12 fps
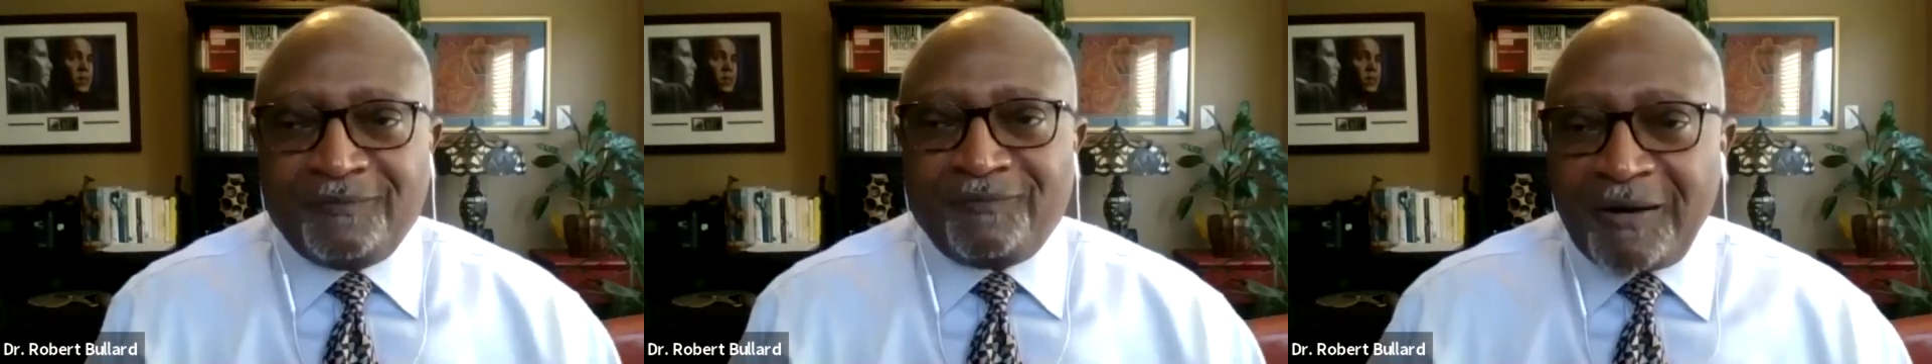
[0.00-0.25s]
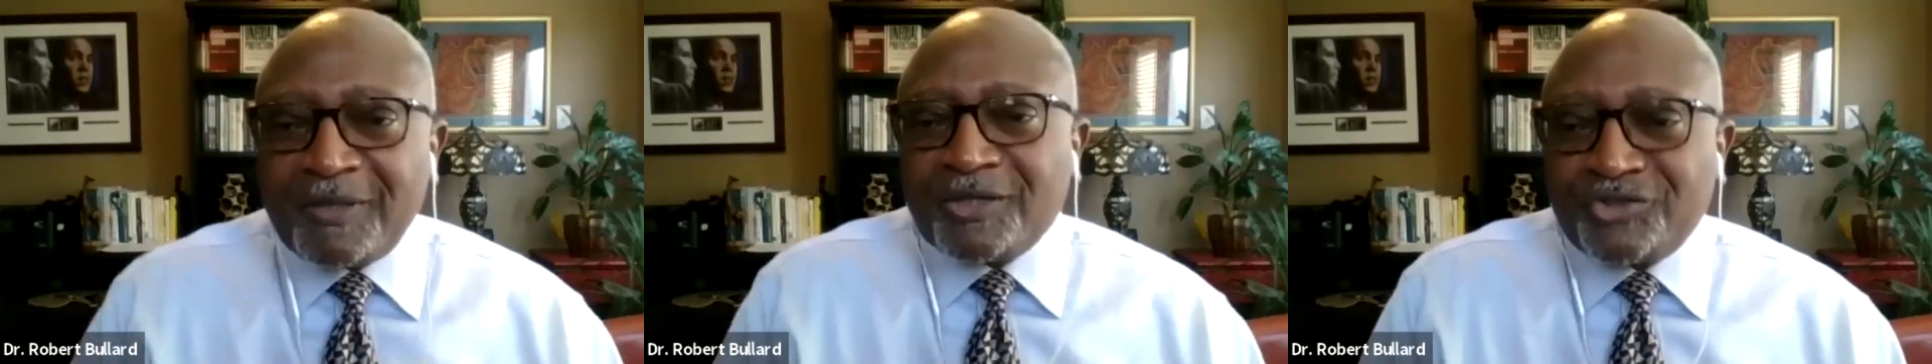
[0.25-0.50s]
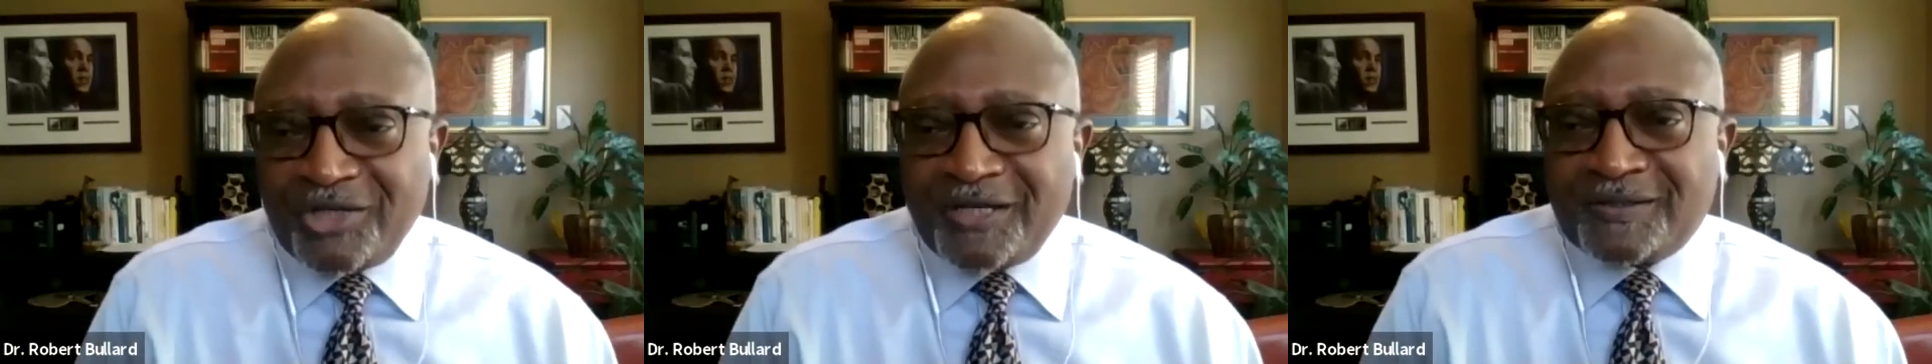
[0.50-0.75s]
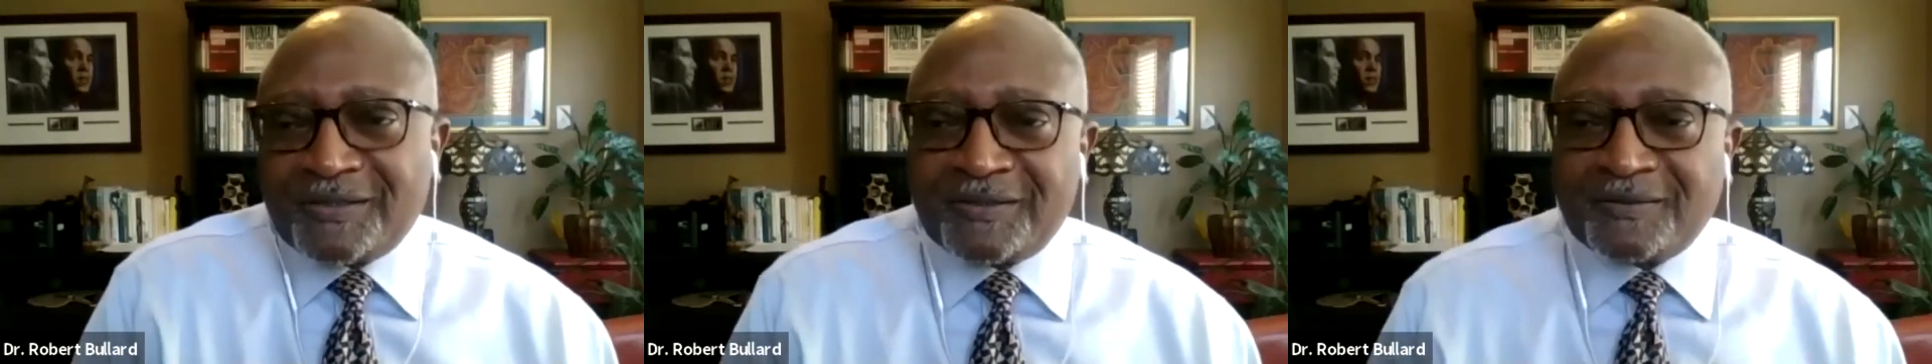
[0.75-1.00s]
environmental
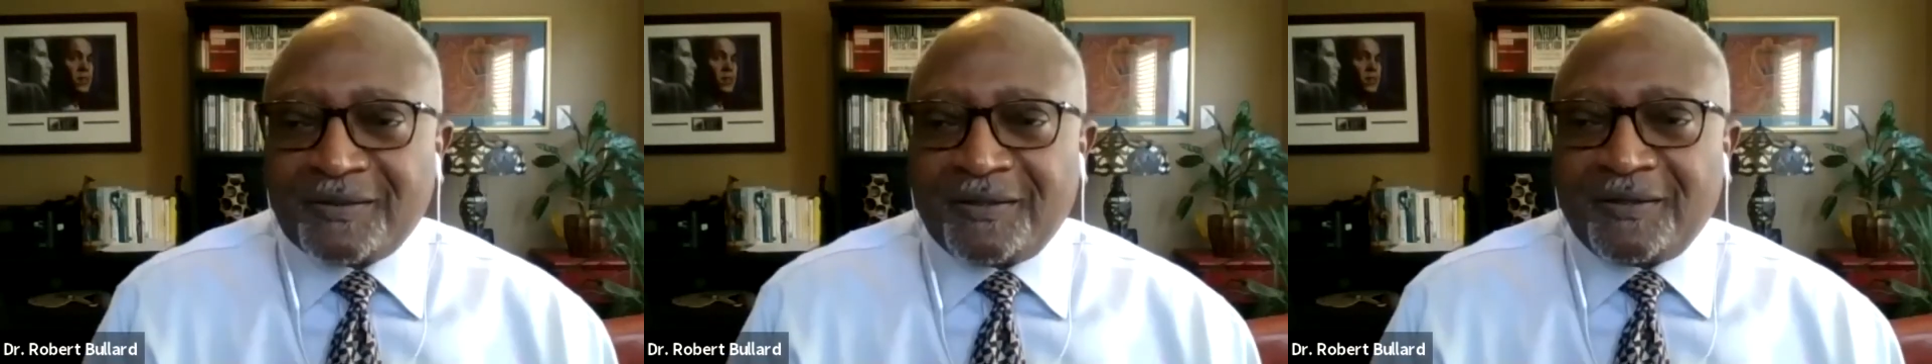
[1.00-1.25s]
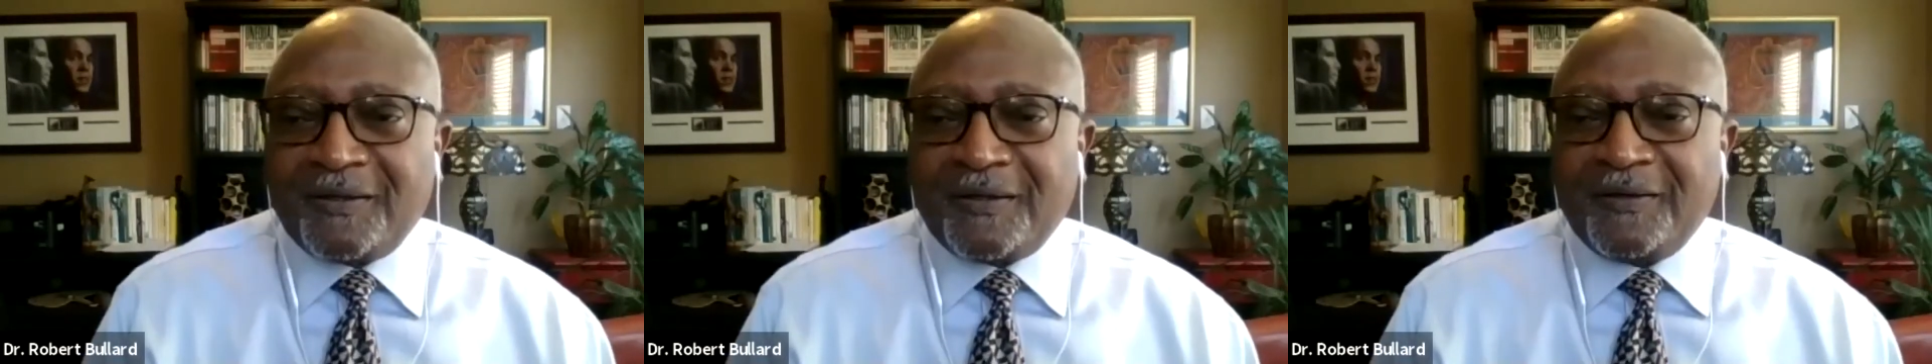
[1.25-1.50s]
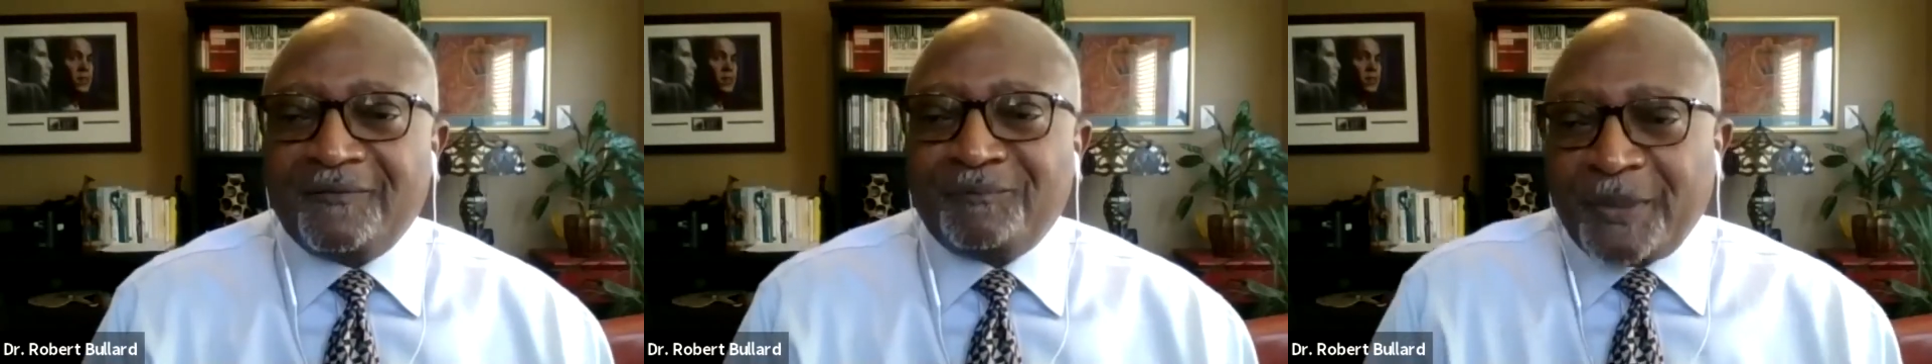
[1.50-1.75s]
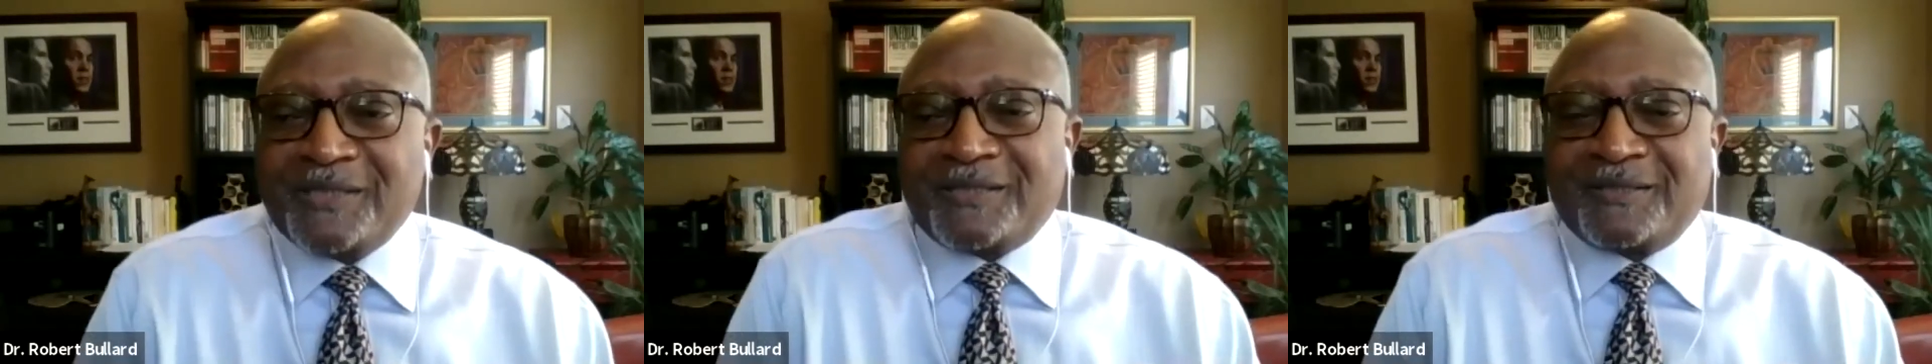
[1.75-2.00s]
justice
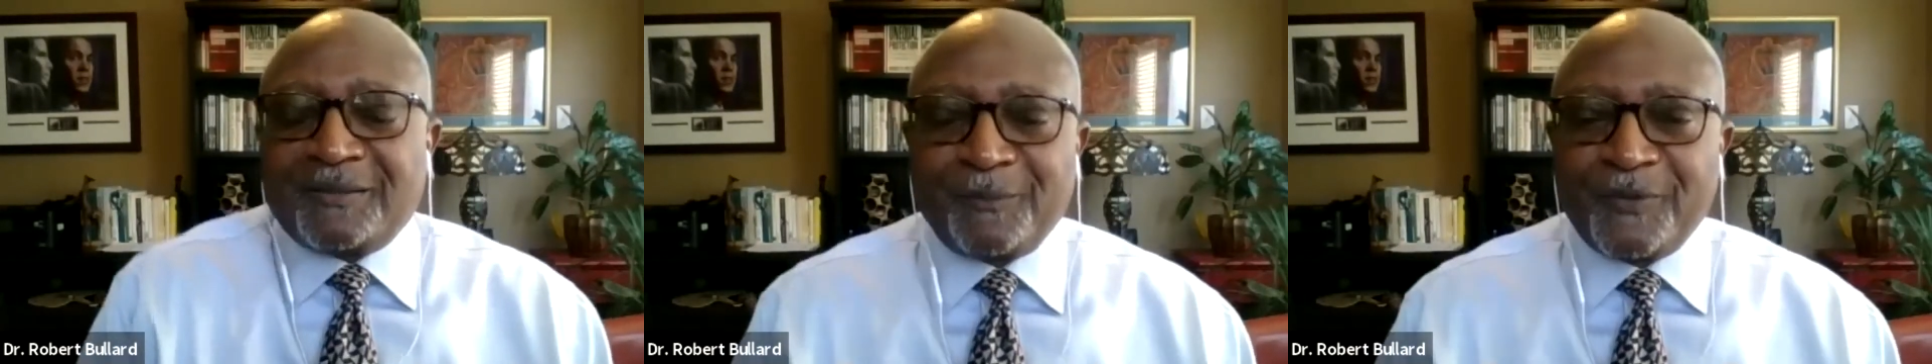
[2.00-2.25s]
embraces the